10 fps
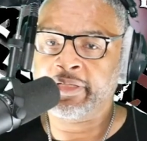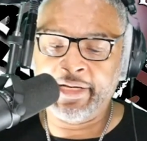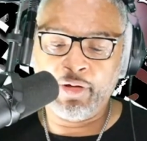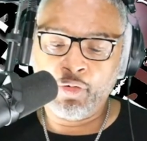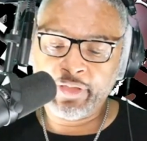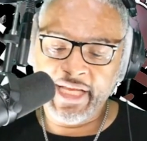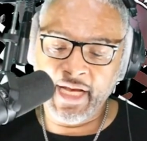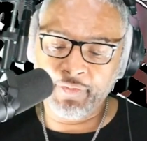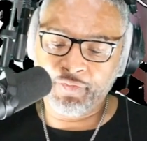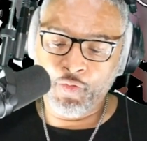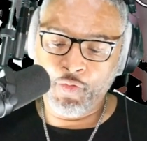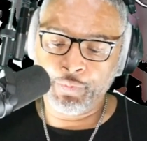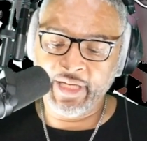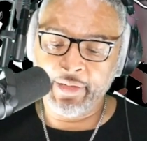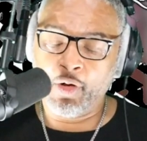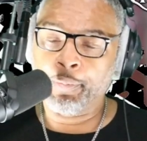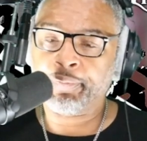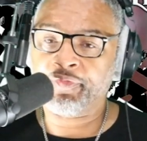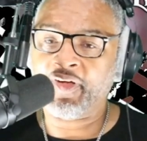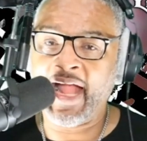They don't care for them. They don't
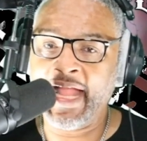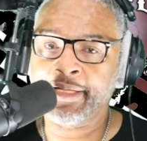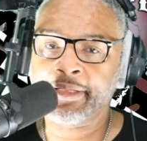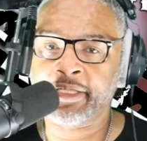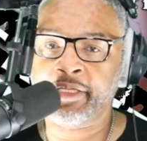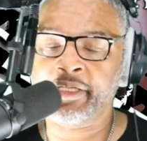provide